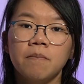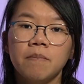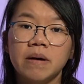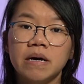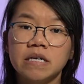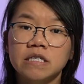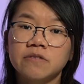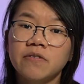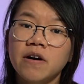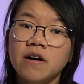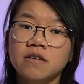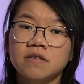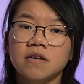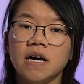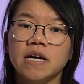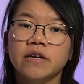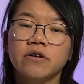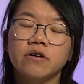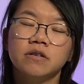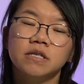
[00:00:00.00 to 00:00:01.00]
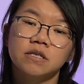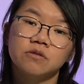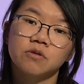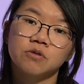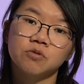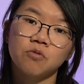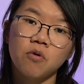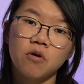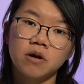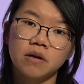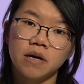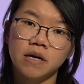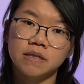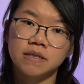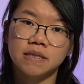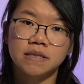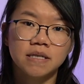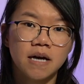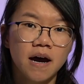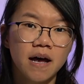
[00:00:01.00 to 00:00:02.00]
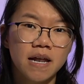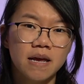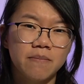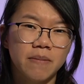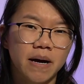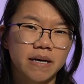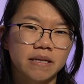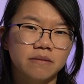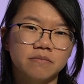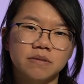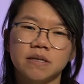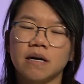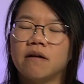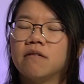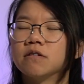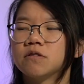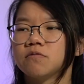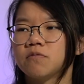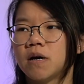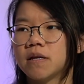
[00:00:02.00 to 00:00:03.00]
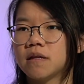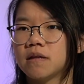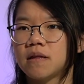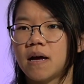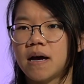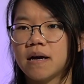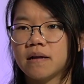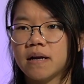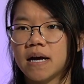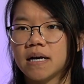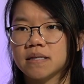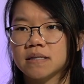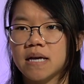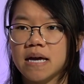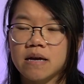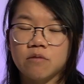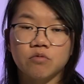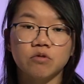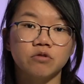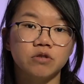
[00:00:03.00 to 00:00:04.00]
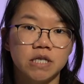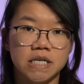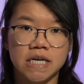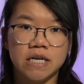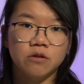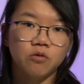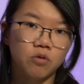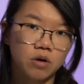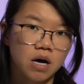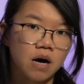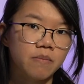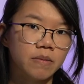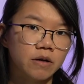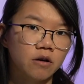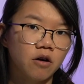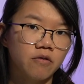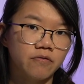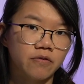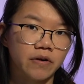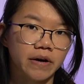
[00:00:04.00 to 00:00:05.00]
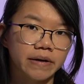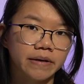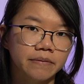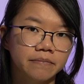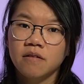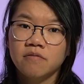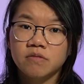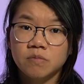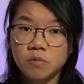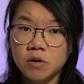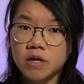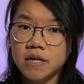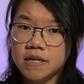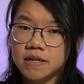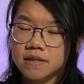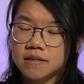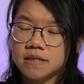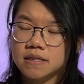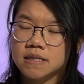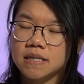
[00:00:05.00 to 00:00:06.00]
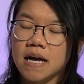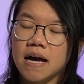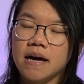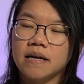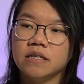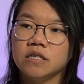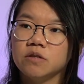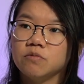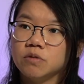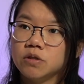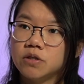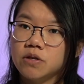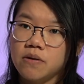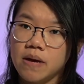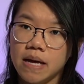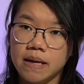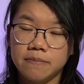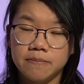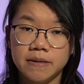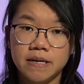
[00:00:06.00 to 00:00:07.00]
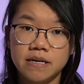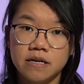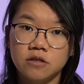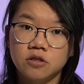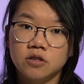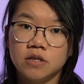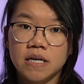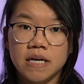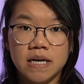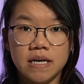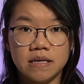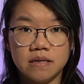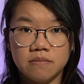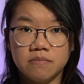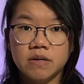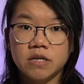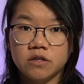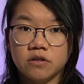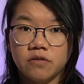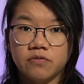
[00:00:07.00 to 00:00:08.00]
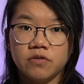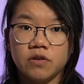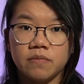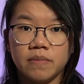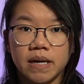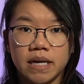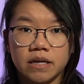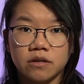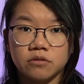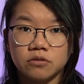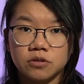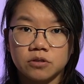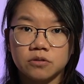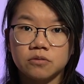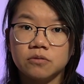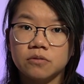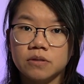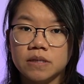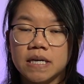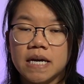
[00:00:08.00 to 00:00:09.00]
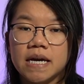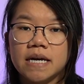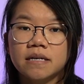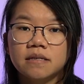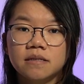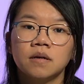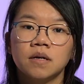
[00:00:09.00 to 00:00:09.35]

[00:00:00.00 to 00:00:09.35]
but as far as I know, this was organised entirely by themselves rather than as a routine or common offering. From what I understand, you would do a PhD in the middle of your medical school years,